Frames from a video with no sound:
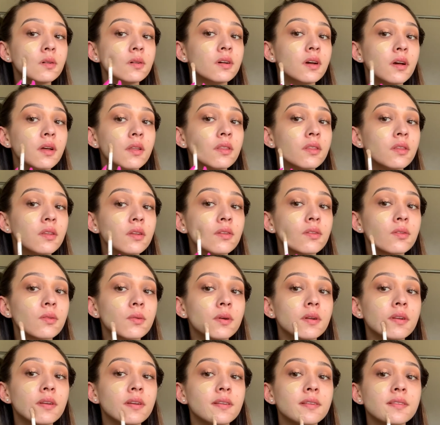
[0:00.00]
and this
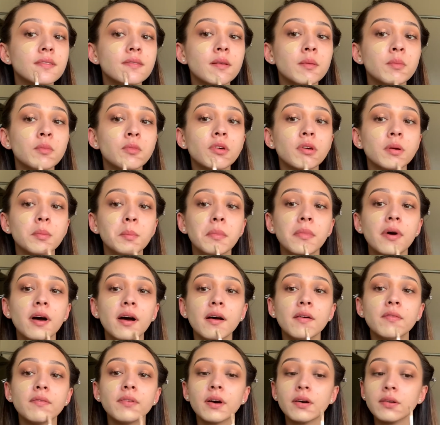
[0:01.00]
one is a more
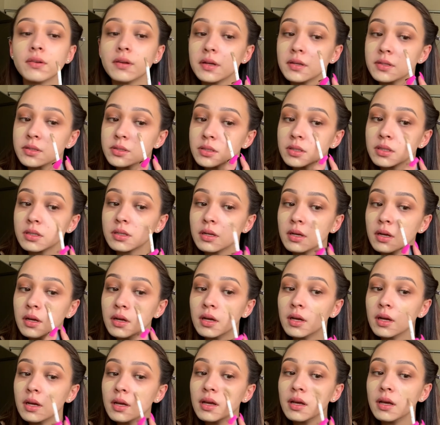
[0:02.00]
matte foundation,
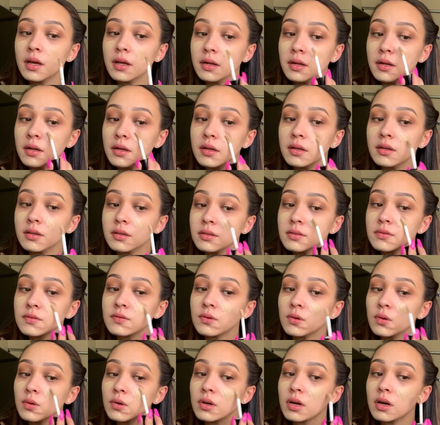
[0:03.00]
and it is
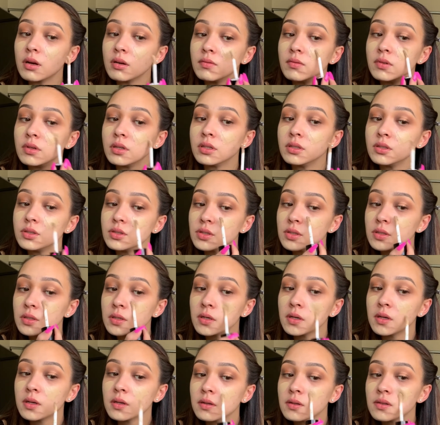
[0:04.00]
full coverage,
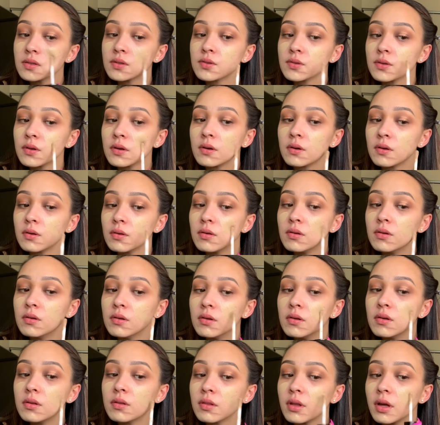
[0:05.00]
so
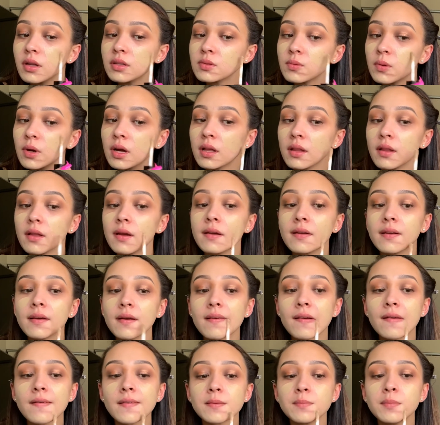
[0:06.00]
that's why I like
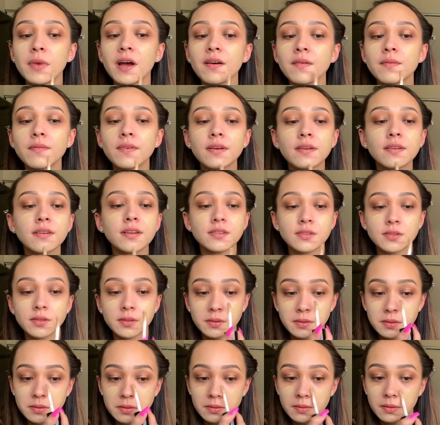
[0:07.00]
it, because matte
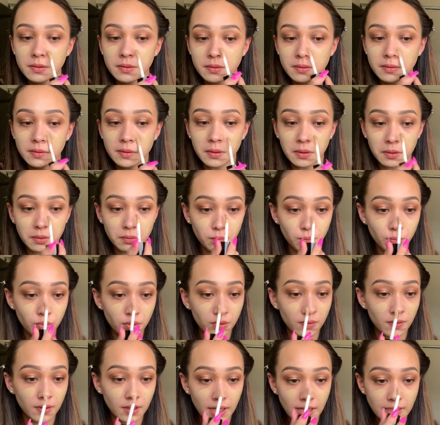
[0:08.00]
foundations, you know,
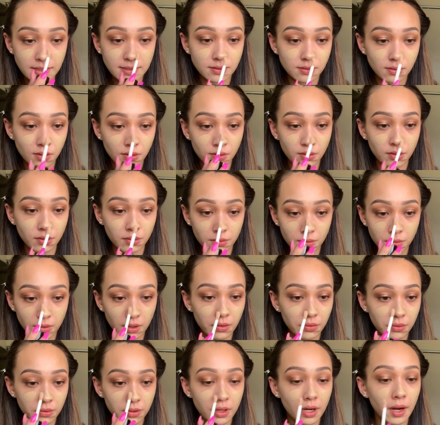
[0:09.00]
will last longer
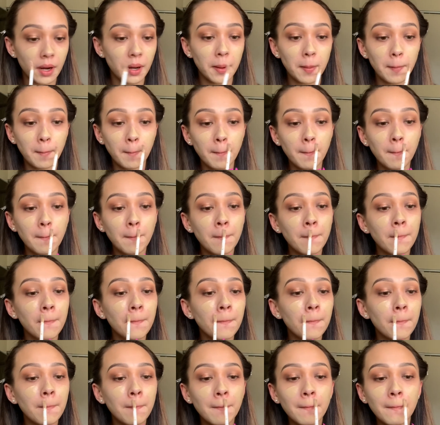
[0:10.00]
throughout the night.
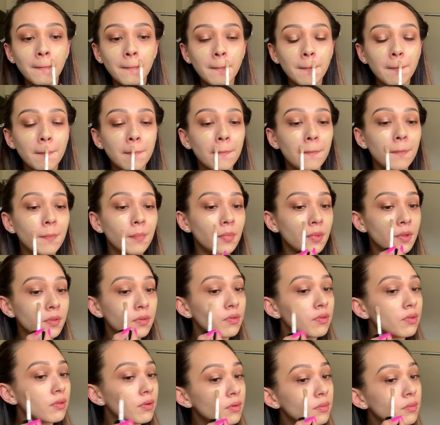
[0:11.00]

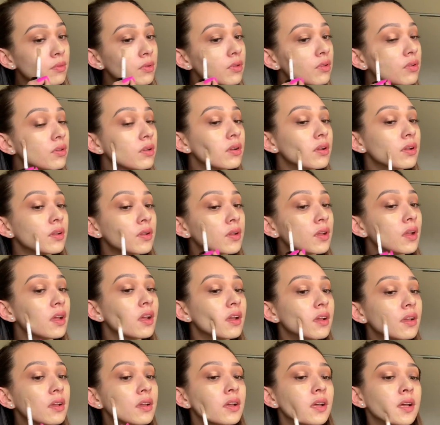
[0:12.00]
And so I'm just gonna
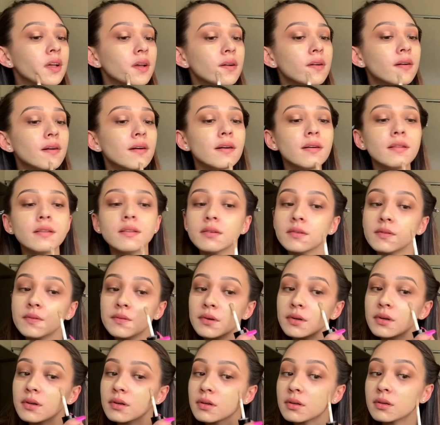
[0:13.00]
take it all
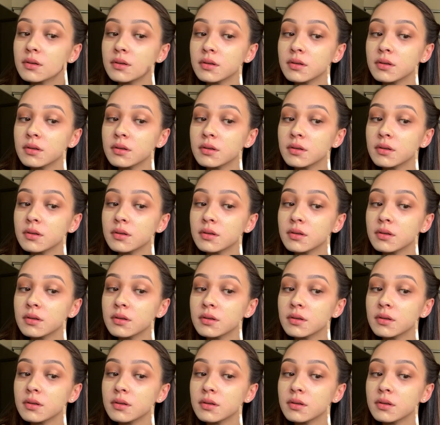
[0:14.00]
over